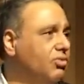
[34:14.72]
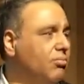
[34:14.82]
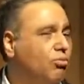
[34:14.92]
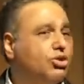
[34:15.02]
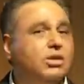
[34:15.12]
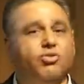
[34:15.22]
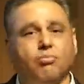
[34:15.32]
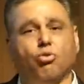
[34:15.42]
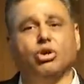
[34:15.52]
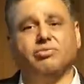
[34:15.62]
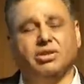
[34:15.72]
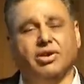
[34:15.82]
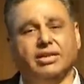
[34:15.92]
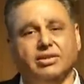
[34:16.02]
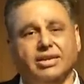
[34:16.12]
mostly from board of
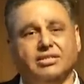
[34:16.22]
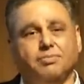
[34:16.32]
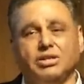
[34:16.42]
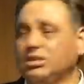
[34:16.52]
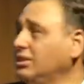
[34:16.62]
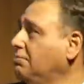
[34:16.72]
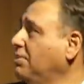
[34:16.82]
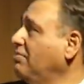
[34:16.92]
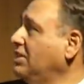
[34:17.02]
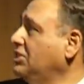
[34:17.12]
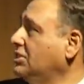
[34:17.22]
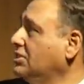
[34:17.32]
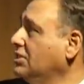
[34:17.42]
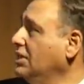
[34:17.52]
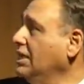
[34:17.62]
directors and special other
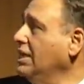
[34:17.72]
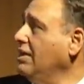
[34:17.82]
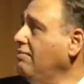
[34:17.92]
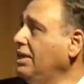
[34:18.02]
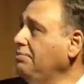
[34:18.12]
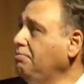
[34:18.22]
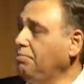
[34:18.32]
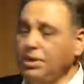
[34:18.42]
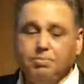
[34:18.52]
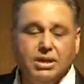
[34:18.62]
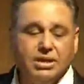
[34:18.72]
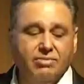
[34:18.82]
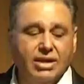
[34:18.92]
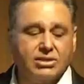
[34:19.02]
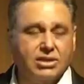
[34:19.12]
privileges. When people
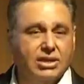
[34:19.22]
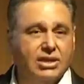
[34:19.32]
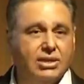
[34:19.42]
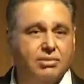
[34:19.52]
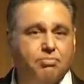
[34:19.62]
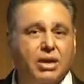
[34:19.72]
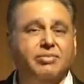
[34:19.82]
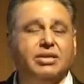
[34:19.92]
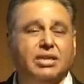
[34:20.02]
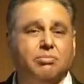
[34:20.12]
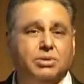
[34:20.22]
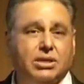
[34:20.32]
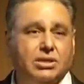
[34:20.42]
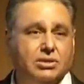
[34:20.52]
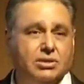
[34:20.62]
invest in a private
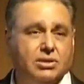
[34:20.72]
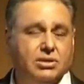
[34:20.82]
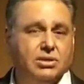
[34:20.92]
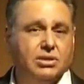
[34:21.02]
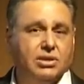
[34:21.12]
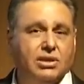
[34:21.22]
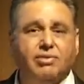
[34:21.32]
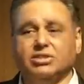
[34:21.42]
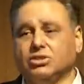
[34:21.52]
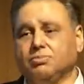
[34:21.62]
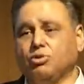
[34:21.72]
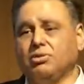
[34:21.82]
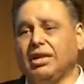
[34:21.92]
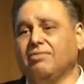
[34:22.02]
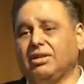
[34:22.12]
company, investors
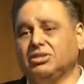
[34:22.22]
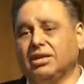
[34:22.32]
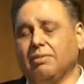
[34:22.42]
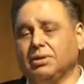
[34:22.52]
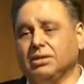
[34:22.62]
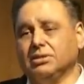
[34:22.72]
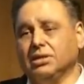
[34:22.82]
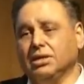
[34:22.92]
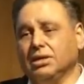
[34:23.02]
put like venture capitalists,